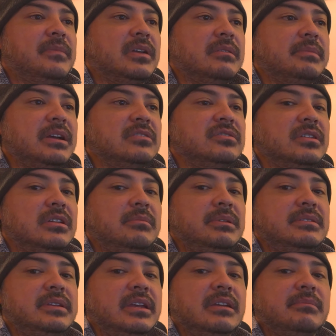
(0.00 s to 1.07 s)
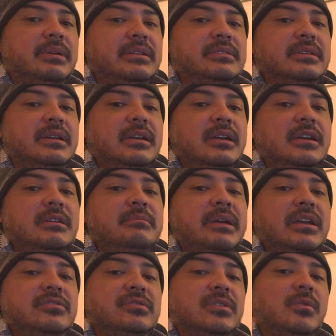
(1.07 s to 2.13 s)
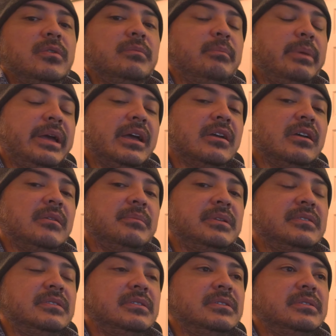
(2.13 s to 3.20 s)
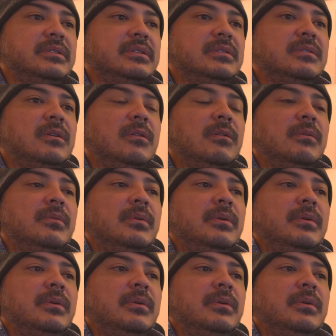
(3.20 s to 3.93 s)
I'm actually going to be taking my time, actually going back on material,